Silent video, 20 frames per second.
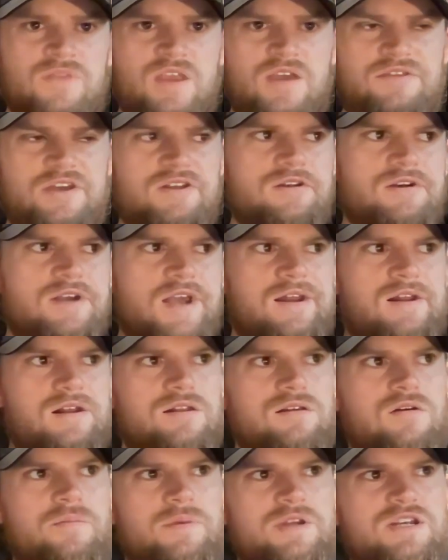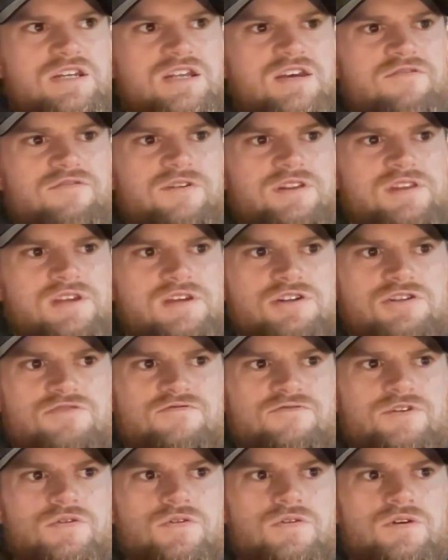they look at it a little bit different. They
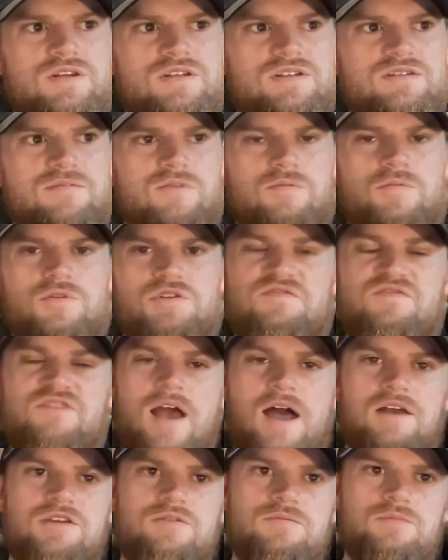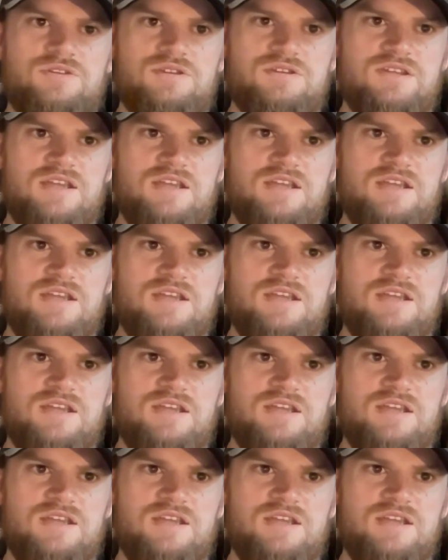just view it as some of the most valuable